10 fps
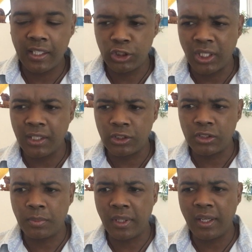there are
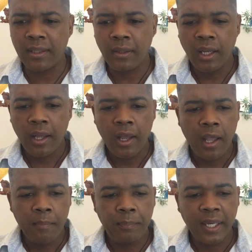challenges with that.
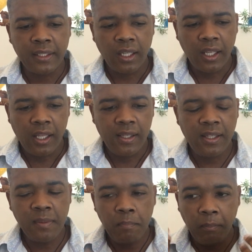But
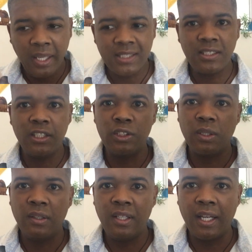the
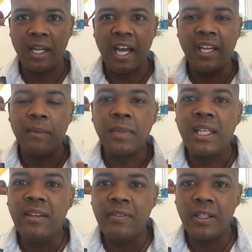message that I am
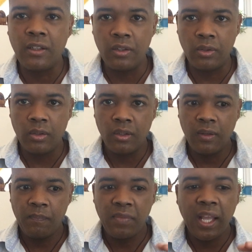giving you,
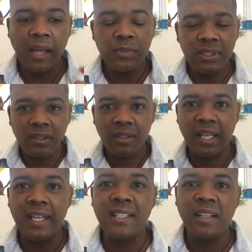I'm still
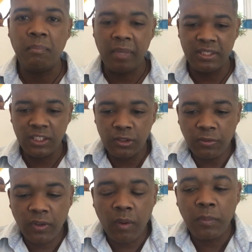getting that message
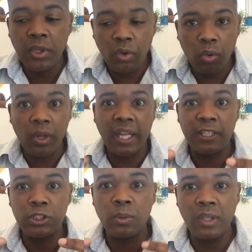from your
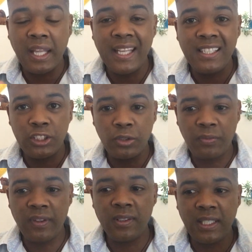actual energy
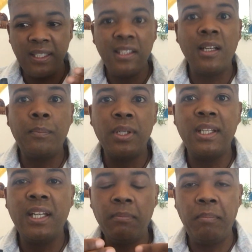field,
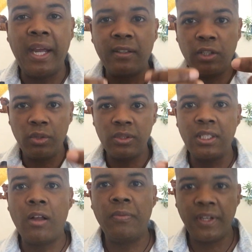interpreting it back to
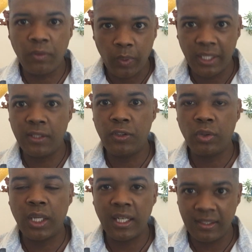yourself in a way that
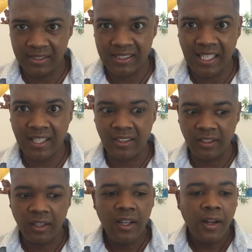you can understand it.